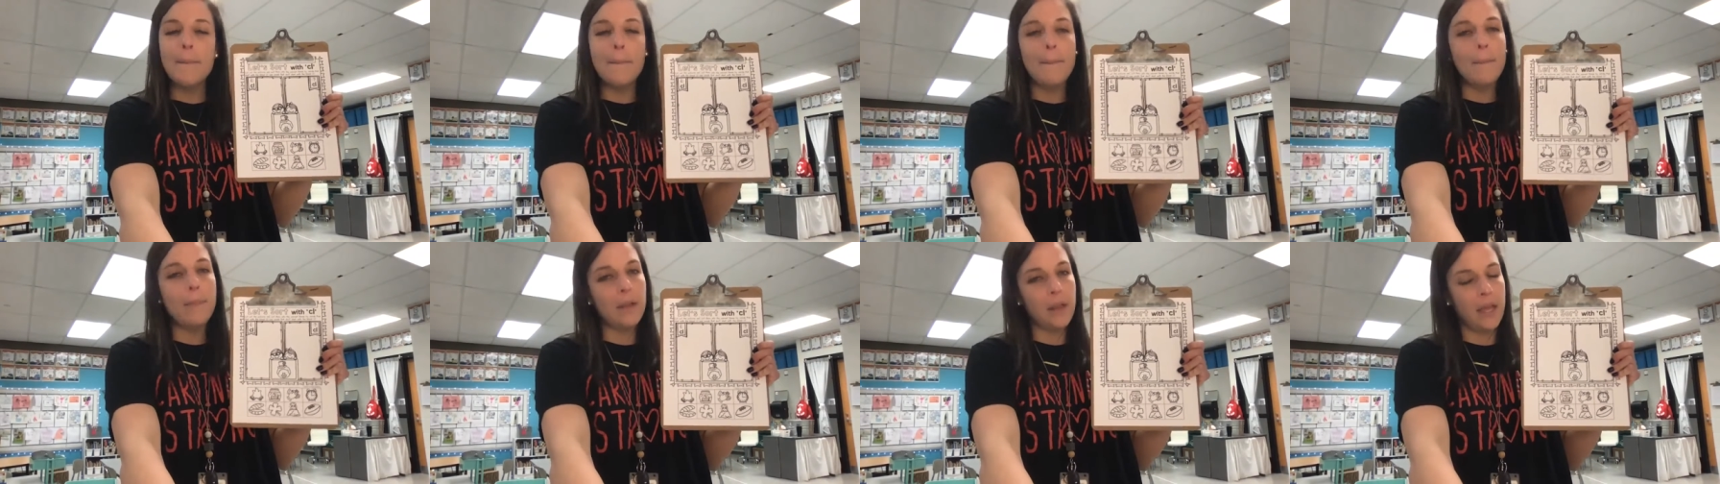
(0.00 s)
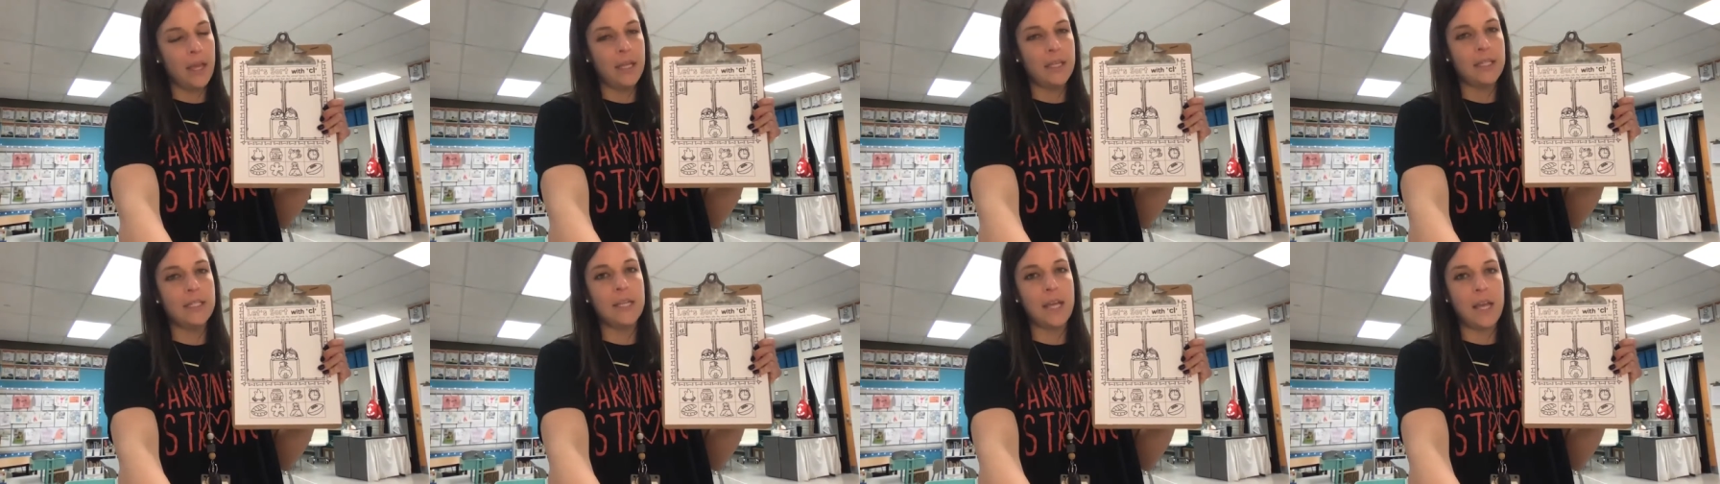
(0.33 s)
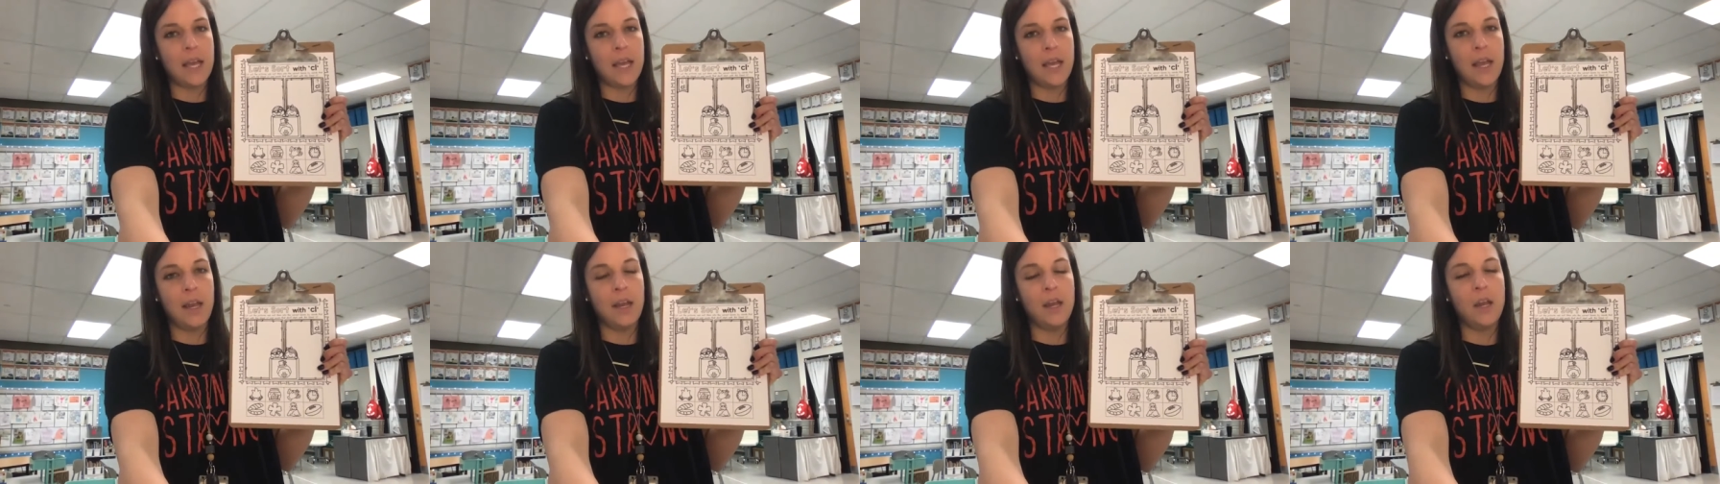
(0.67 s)
blend
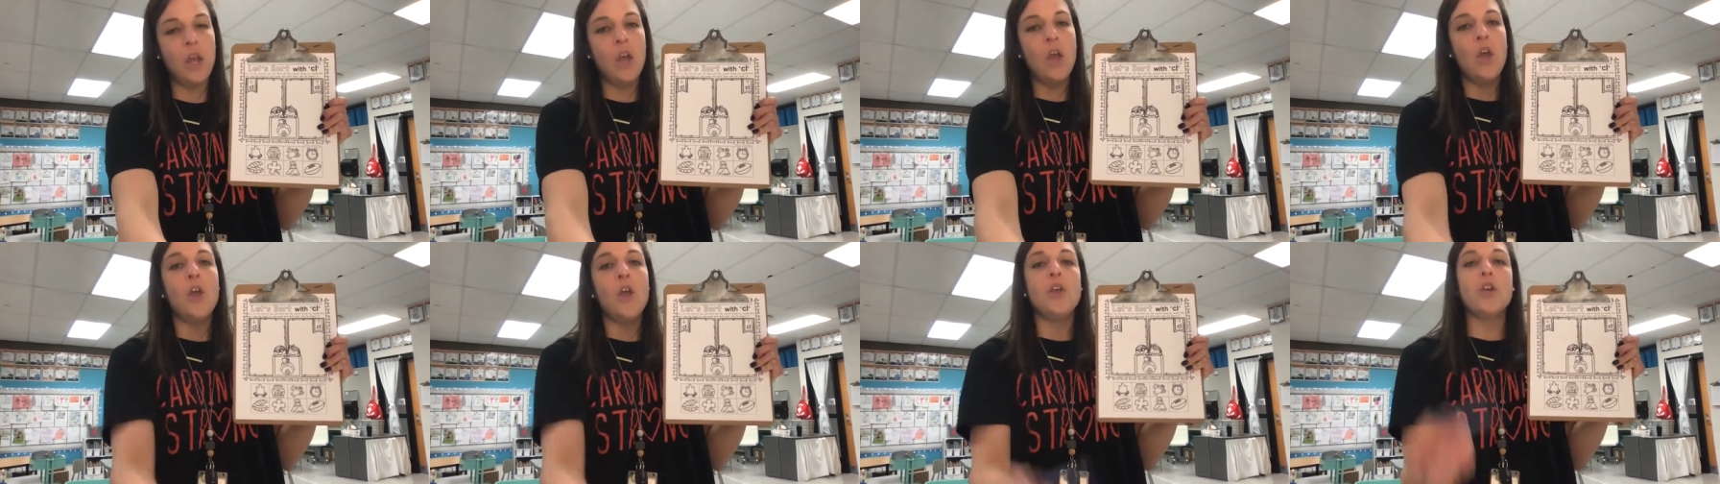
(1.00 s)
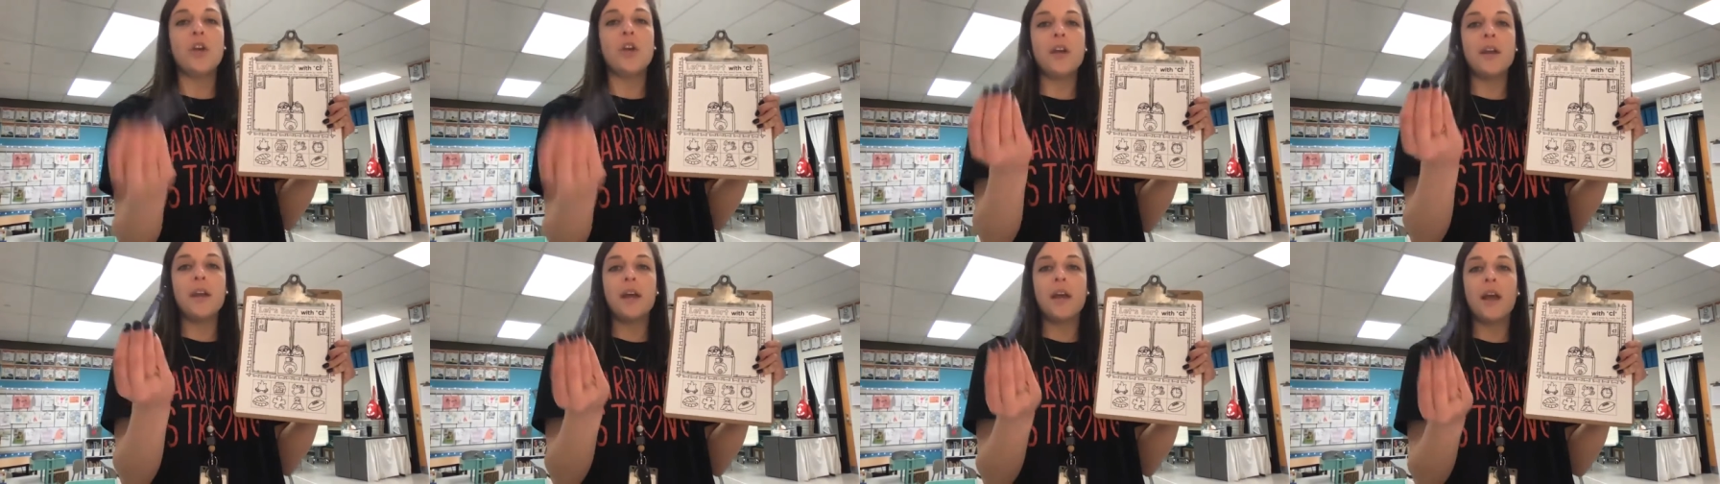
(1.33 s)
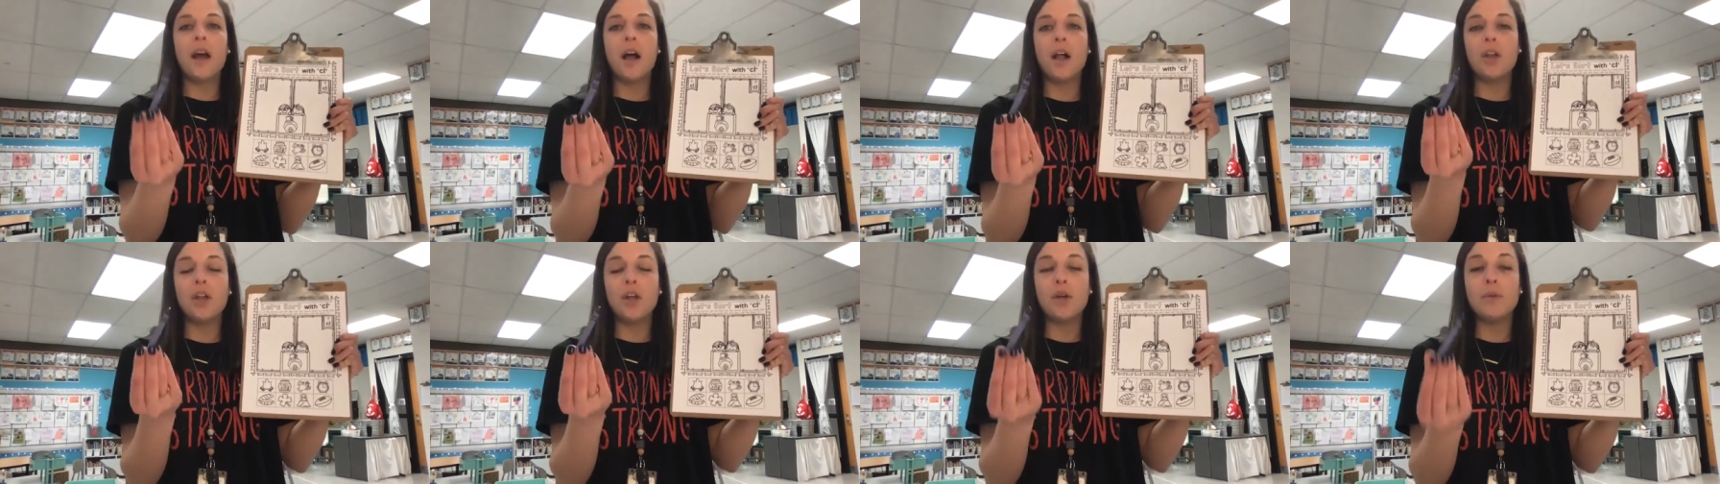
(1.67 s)
in, you're gonna
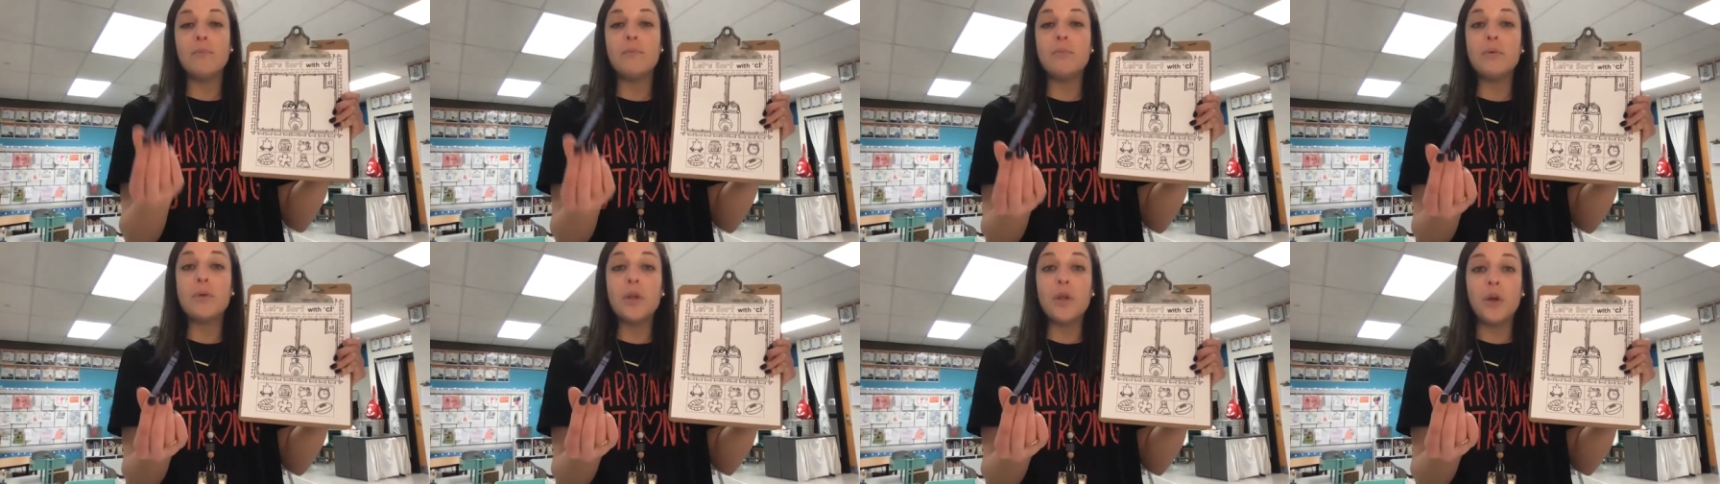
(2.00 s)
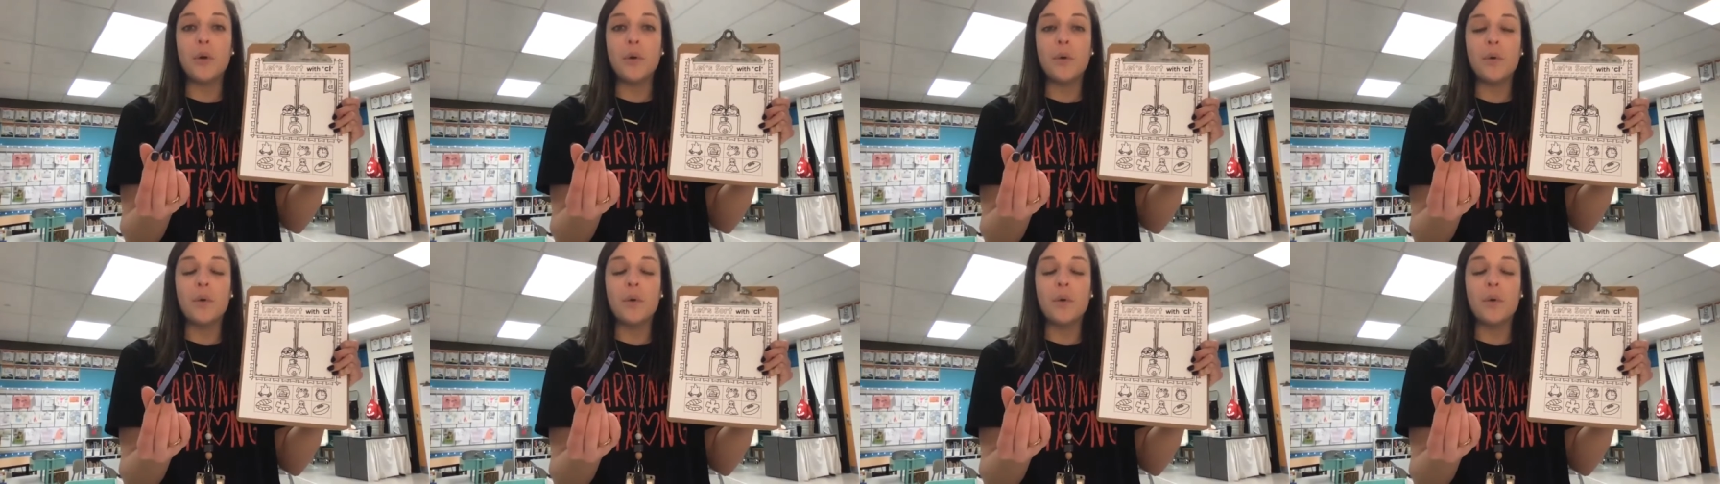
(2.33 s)
color blue.